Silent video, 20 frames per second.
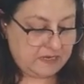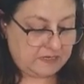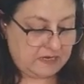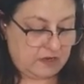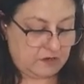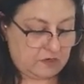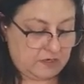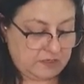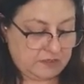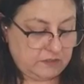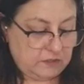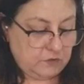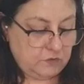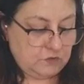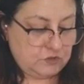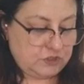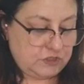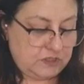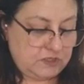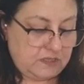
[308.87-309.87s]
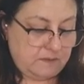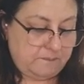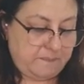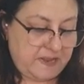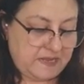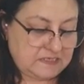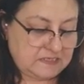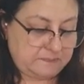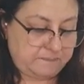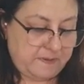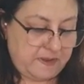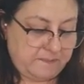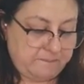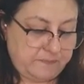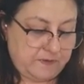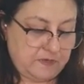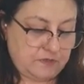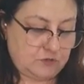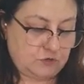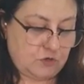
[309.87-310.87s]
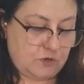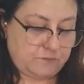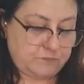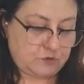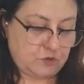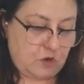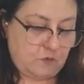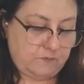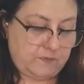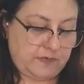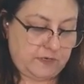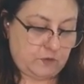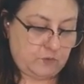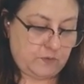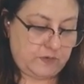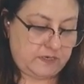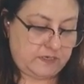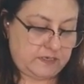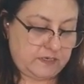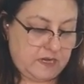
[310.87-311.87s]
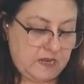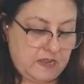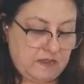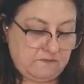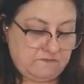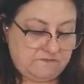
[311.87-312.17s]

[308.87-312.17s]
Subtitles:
Now conclusion, the best paper to absorb liquid